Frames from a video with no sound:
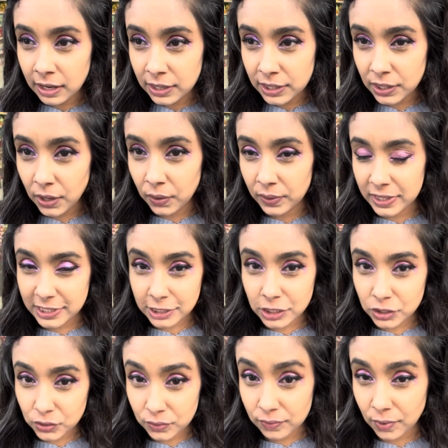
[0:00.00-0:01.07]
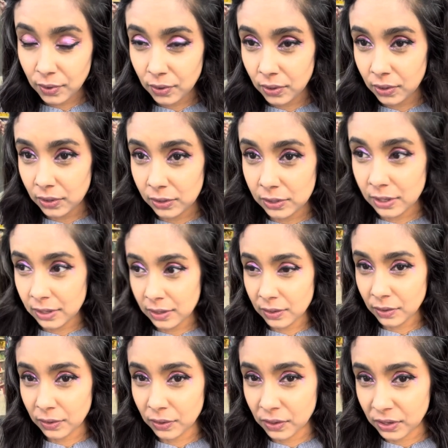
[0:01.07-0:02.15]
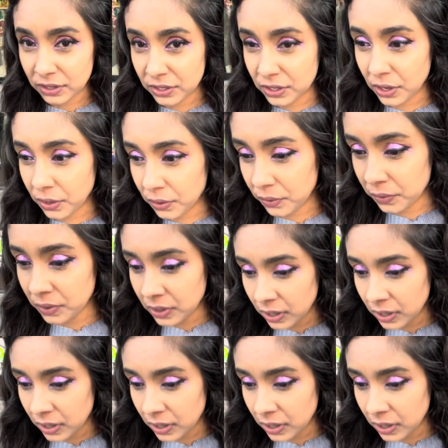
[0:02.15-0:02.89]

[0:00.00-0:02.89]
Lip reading: you know, is this a new role? You know,